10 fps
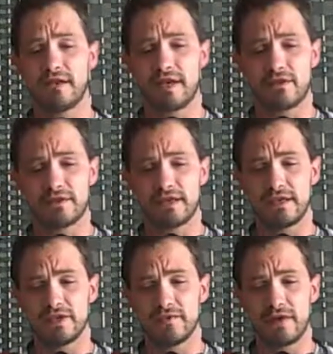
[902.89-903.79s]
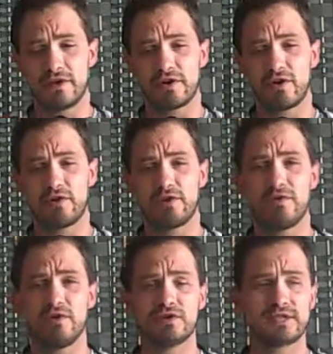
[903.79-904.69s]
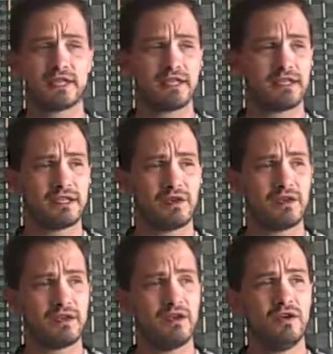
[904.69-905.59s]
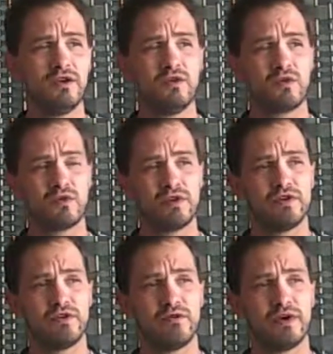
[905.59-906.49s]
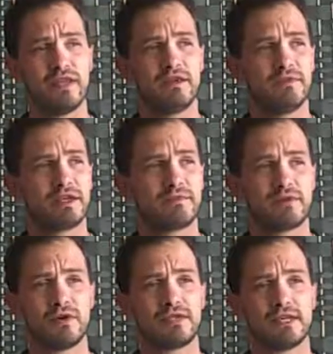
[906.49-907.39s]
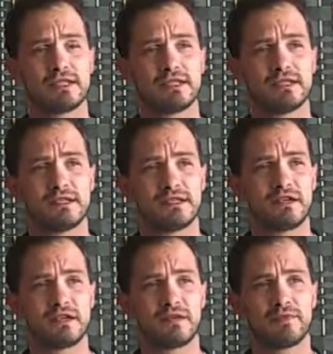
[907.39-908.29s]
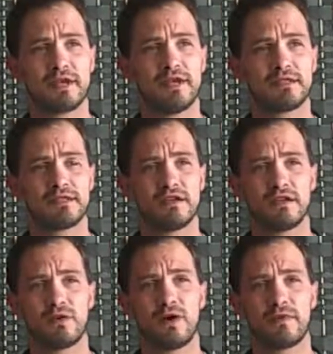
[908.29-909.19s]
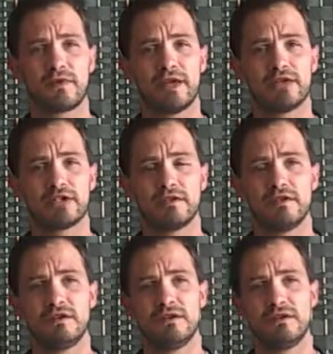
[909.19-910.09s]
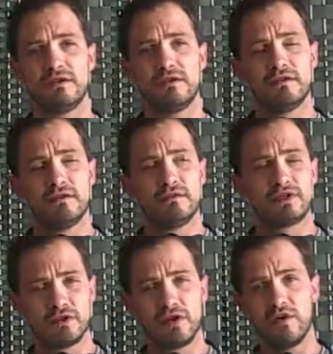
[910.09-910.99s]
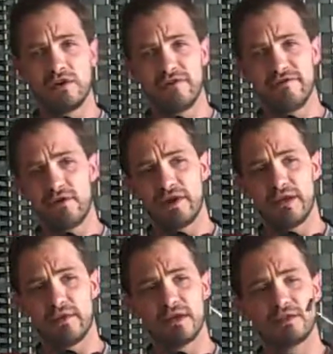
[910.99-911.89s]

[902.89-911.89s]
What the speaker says: I don't think you should bother going to the polls. I think the only real way that we can protest this is non-compliance and non-cooperation. But you'll go and you'll vote anyway.